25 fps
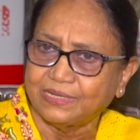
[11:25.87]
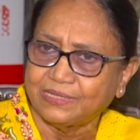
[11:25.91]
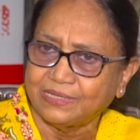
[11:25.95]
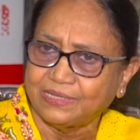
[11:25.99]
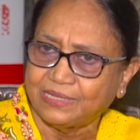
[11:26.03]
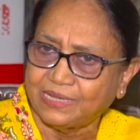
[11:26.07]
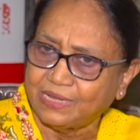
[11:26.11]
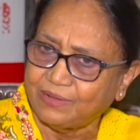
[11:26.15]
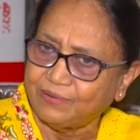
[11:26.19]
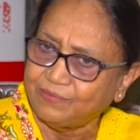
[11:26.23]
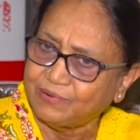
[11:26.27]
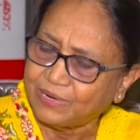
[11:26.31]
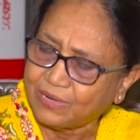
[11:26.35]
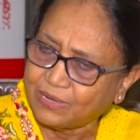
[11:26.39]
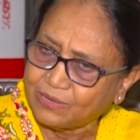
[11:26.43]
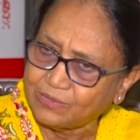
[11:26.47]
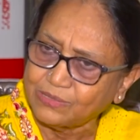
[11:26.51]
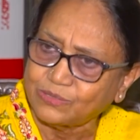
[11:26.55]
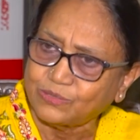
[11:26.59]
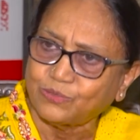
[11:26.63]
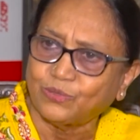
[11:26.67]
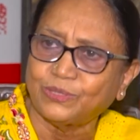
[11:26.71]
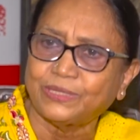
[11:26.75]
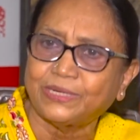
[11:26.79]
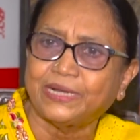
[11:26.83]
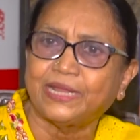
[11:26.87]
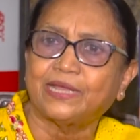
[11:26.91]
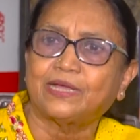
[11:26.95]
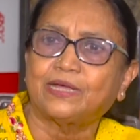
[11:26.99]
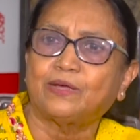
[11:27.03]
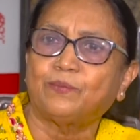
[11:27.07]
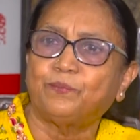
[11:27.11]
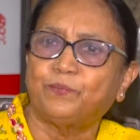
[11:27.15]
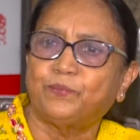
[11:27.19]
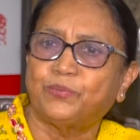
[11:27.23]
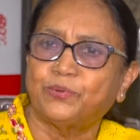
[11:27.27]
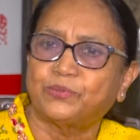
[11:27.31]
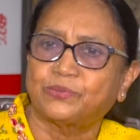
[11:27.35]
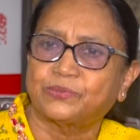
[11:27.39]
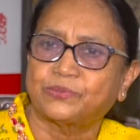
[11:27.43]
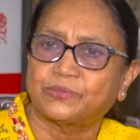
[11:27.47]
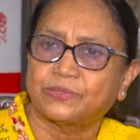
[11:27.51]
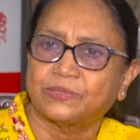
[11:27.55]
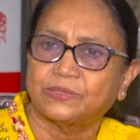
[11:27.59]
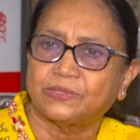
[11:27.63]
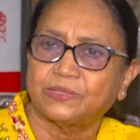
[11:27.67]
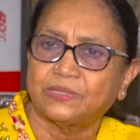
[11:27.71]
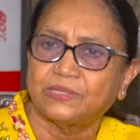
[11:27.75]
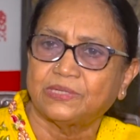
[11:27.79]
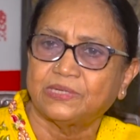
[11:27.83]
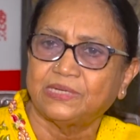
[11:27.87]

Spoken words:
they will also take up books.